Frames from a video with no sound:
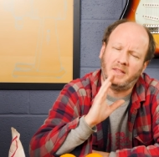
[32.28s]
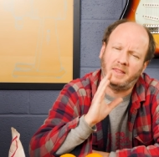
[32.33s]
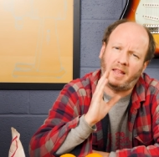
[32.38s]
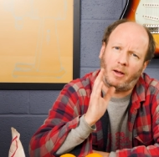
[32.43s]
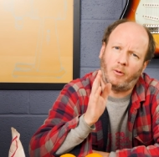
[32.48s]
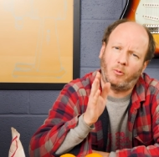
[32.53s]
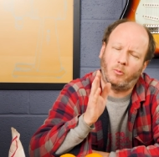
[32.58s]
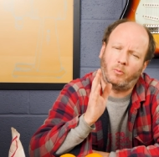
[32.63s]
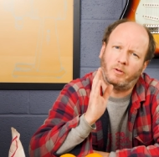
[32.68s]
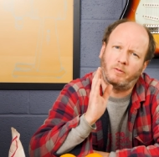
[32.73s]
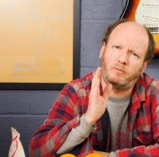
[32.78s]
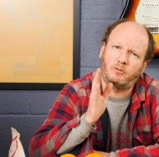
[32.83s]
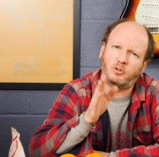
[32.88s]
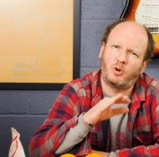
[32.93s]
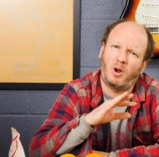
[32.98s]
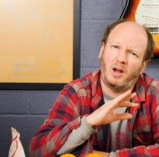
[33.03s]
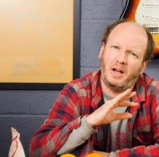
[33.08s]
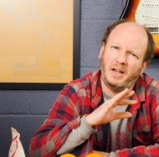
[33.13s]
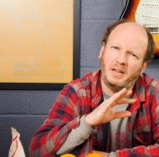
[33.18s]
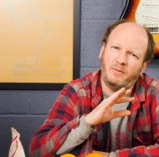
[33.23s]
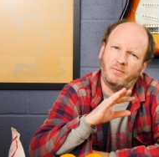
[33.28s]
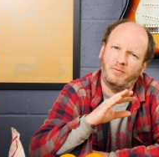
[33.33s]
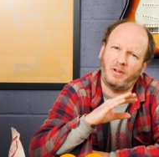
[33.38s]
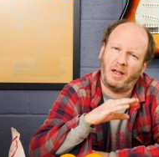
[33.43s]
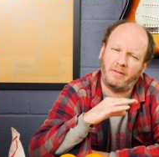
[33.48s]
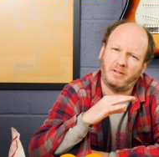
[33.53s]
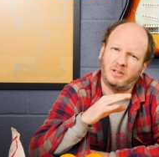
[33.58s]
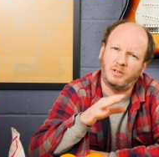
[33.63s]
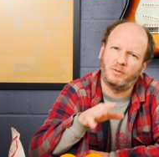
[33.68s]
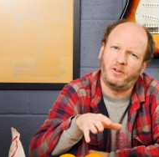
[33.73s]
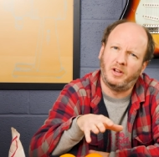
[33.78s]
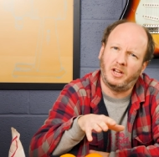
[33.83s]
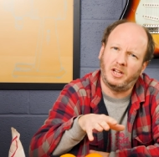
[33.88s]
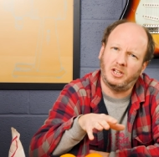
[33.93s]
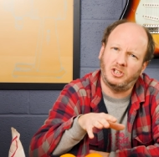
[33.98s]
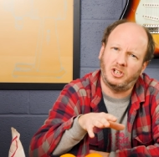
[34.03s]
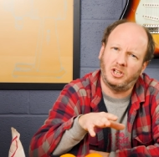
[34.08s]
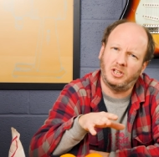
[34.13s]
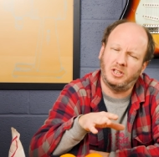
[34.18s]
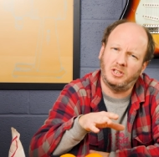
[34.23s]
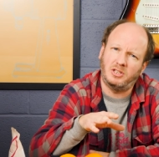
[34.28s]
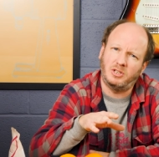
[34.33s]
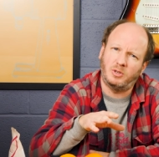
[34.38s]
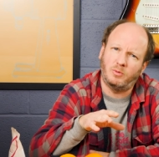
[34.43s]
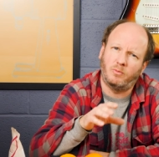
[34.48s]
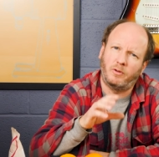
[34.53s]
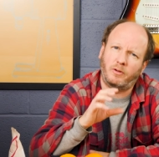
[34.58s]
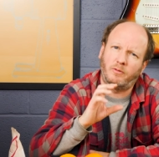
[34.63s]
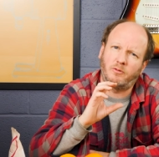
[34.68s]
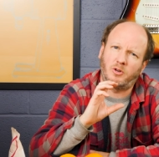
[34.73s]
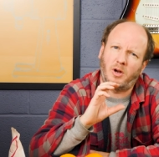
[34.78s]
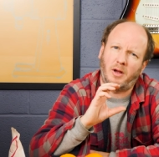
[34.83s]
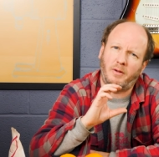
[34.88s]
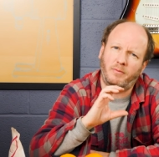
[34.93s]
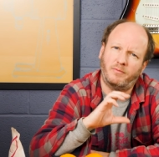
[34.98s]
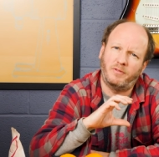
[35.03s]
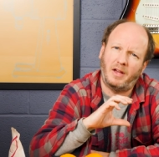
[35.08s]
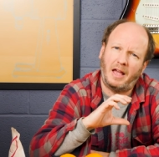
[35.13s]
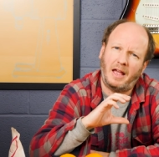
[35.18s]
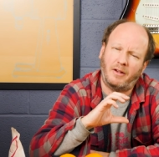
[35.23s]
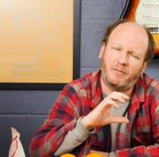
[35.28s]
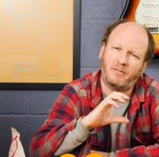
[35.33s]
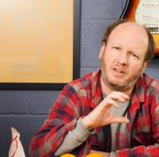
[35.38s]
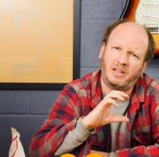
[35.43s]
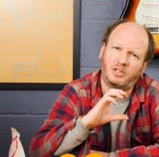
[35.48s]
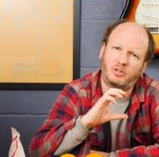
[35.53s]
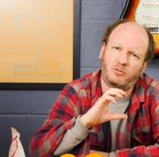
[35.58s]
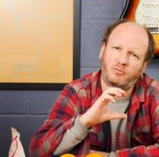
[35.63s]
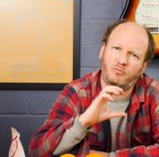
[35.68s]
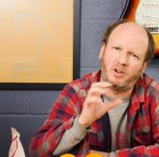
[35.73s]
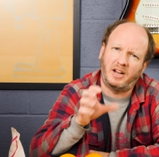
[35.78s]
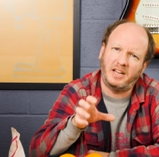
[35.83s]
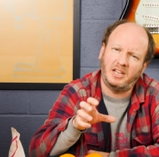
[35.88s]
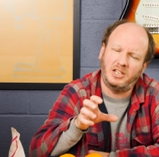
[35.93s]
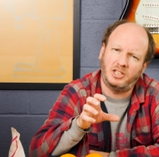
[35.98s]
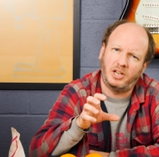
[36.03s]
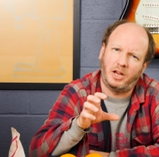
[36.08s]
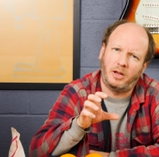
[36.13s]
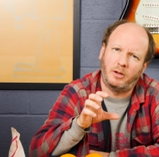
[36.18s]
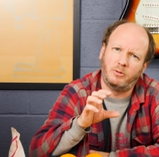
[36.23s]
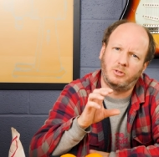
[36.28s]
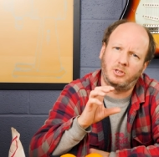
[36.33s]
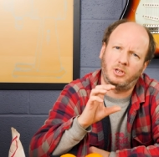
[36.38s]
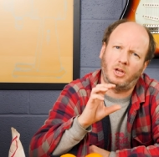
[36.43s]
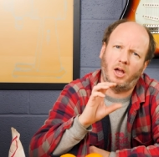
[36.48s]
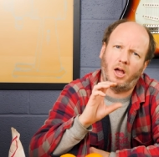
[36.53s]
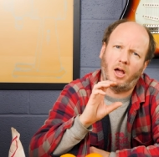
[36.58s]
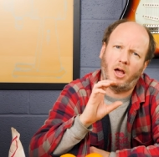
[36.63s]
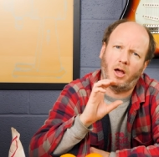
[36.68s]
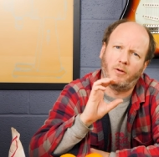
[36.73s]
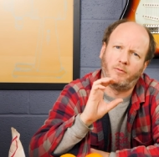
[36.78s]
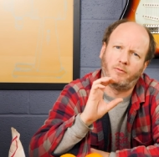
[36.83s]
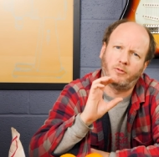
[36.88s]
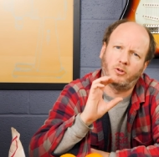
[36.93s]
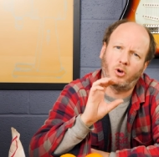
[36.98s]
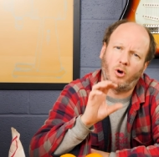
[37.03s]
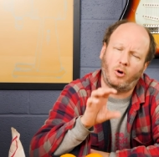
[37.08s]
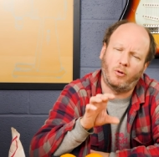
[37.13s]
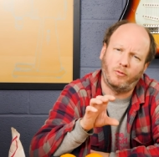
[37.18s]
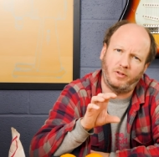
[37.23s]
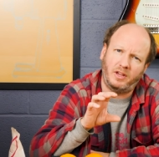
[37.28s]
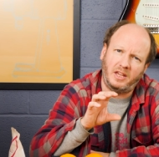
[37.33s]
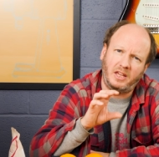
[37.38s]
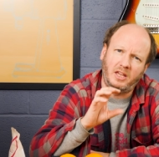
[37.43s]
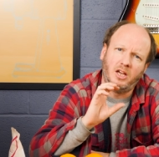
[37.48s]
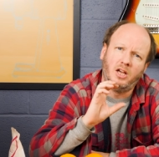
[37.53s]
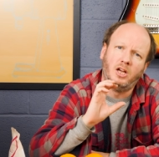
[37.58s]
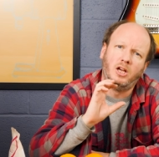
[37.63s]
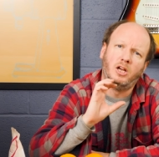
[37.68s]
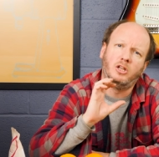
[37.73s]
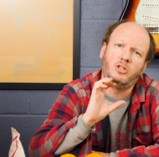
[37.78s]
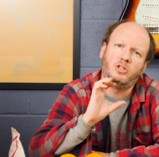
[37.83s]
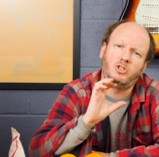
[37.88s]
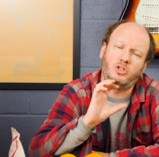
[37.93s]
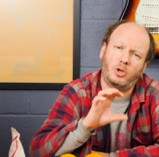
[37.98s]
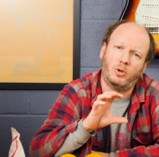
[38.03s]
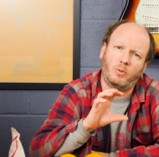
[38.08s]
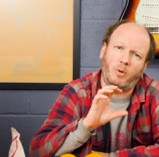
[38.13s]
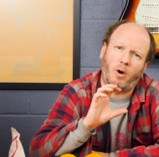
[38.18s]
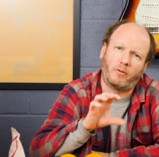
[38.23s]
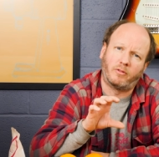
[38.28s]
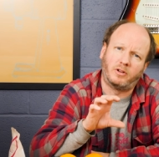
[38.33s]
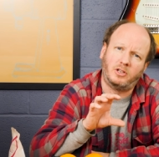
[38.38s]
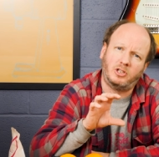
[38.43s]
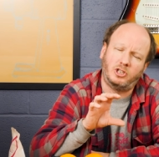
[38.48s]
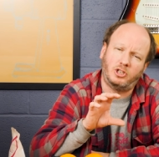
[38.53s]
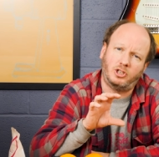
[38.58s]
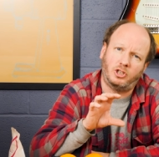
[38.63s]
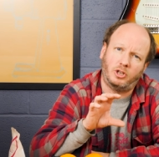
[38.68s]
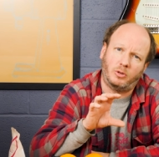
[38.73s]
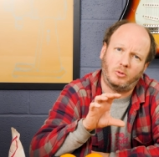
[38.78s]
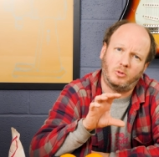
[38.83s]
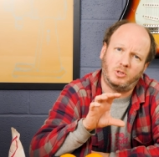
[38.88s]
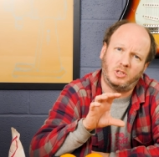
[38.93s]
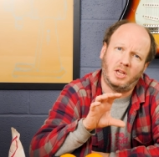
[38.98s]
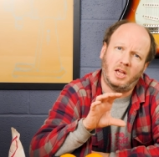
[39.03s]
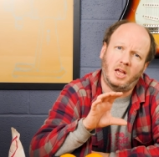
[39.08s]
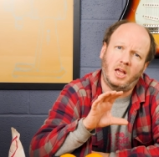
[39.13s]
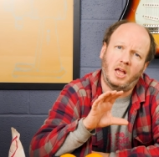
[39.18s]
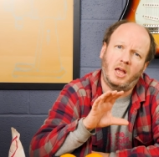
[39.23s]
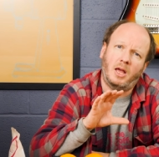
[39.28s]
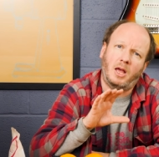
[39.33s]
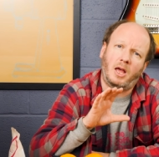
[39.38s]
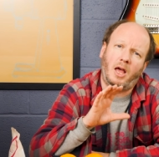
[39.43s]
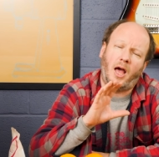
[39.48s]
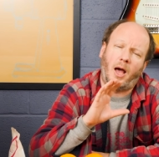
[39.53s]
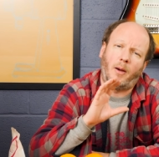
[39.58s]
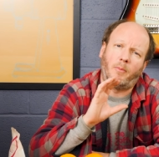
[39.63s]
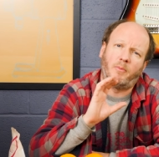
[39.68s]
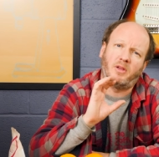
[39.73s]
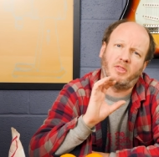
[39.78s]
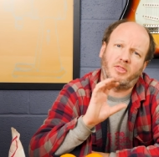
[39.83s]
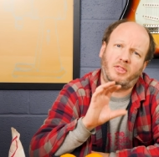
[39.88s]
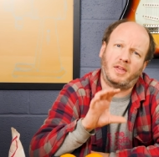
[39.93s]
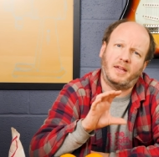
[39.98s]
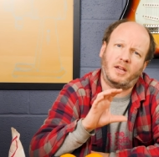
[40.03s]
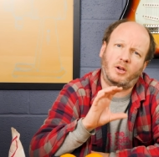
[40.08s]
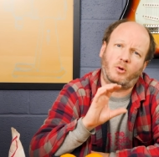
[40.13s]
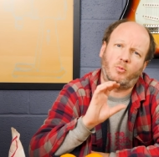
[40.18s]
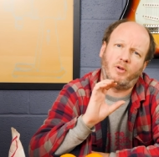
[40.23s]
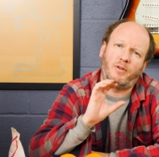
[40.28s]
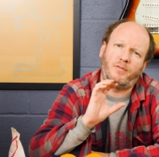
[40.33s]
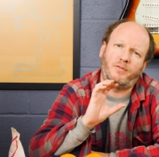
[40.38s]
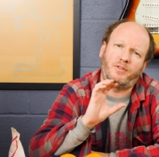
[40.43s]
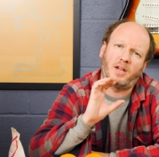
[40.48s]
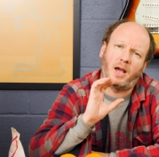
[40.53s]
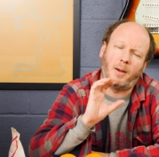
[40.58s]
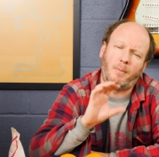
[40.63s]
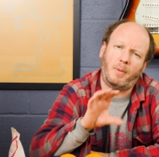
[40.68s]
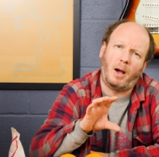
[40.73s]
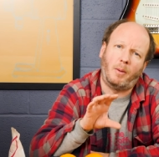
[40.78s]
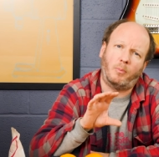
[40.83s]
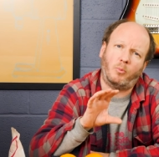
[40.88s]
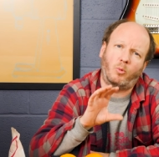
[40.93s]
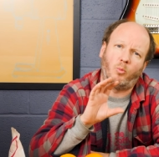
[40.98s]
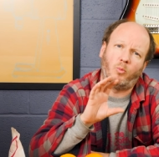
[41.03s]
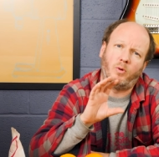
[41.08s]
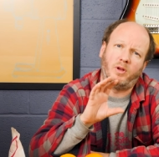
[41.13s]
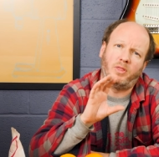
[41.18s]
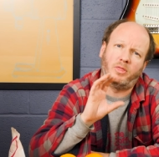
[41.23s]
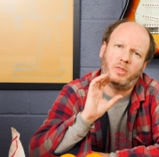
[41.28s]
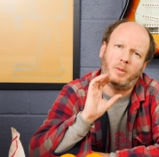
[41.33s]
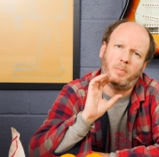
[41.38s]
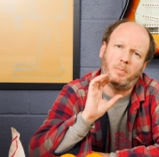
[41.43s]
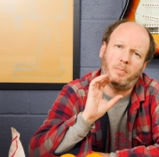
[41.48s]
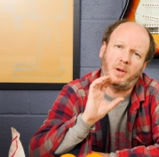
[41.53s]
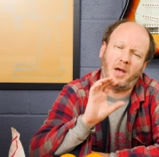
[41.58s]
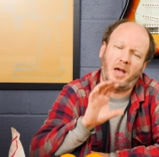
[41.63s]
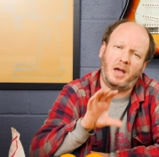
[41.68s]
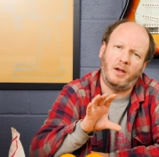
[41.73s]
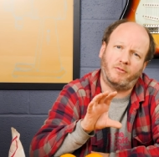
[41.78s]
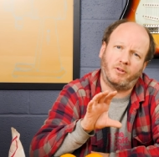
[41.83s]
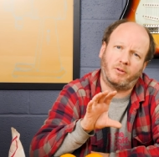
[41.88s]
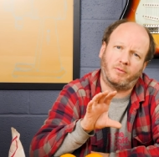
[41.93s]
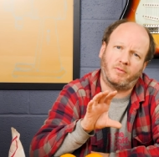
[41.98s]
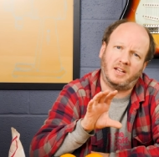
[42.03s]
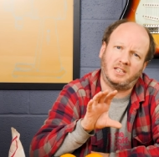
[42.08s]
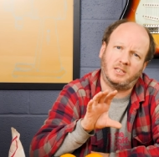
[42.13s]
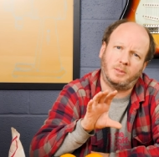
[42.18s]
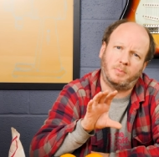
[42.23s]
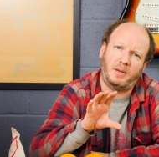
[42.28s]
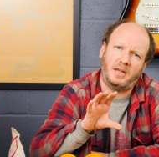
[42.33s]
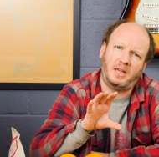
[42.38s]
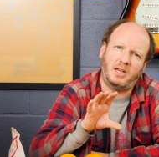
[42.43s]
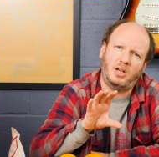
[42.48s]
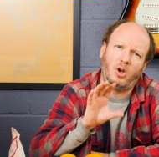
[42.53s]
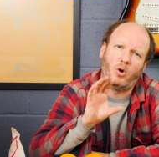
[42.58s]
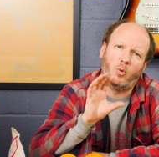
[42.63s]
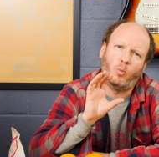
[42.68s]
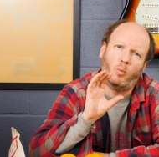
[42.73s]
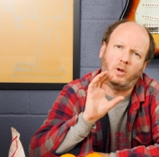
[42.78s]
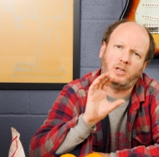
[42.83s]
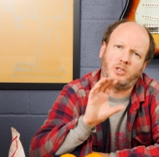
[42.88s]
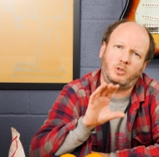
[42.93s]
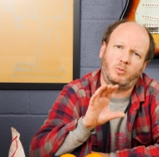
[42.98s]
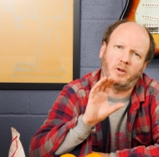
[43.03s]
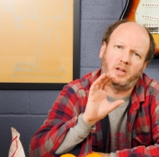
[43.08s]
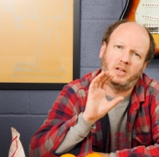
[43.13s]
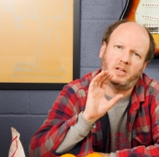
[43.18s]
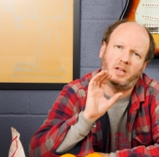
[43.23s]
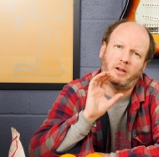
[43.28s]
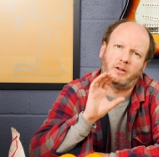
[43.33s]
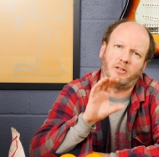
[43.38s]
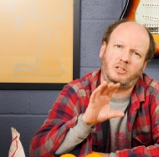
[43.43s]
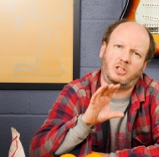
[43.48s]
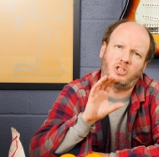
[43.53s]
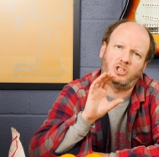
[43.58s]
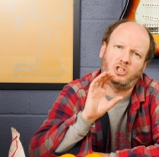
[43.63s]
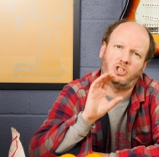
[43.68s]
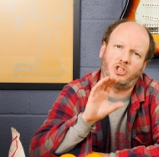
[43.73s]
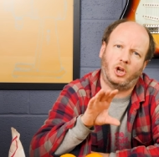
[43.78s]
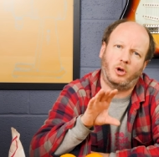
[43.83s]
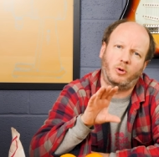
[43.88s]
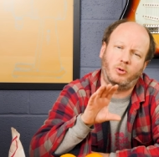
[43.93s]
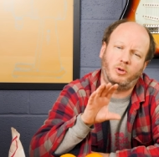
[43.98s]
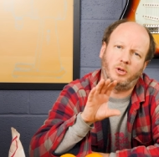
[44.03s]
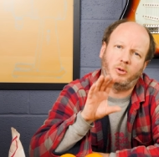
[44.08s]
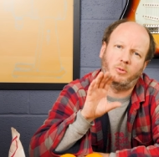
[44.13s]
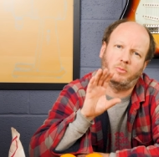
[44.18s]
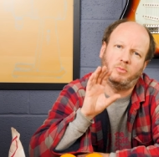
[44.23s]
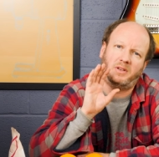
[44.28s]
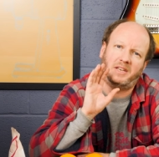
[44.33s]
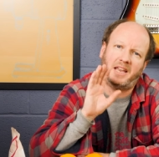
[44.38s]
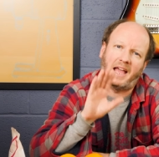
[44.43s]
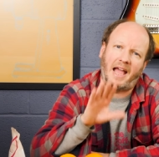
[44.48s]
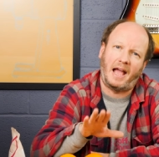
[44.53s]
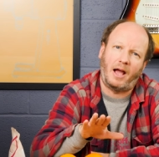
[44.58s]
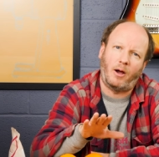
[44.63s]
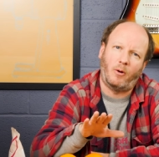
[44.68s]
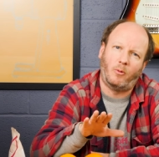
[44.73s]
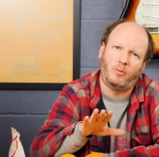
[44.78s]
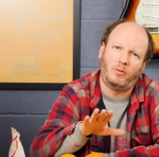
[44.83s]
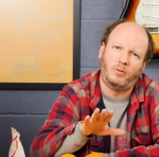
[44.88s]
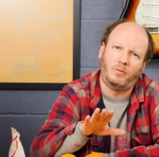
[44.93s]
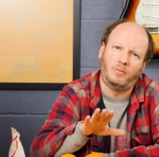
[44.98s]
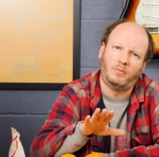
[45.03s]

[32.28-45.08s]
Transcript: Now, we've tried various versions, we've tried various ratios of coffee to orange juice, and we think we've come up with the perfect recipe, which we're going to show you now.